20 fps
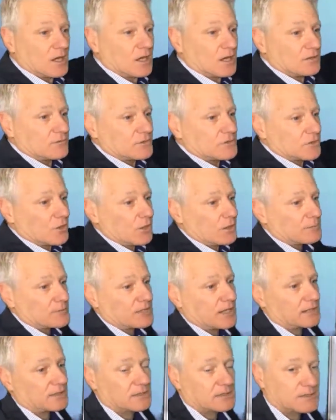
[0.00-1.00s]
over time,
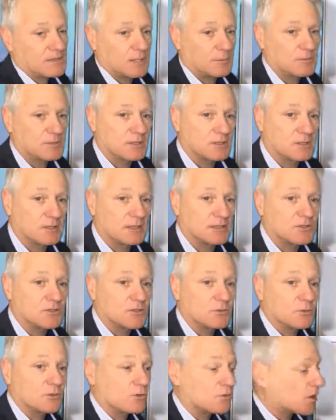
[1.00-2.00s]
take the steps it needs
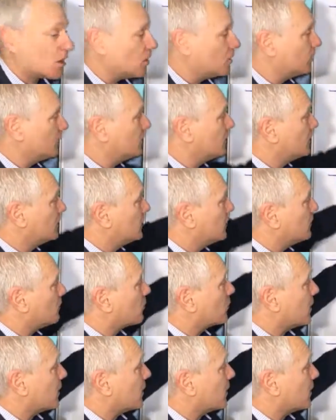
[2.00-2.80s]
to and grow and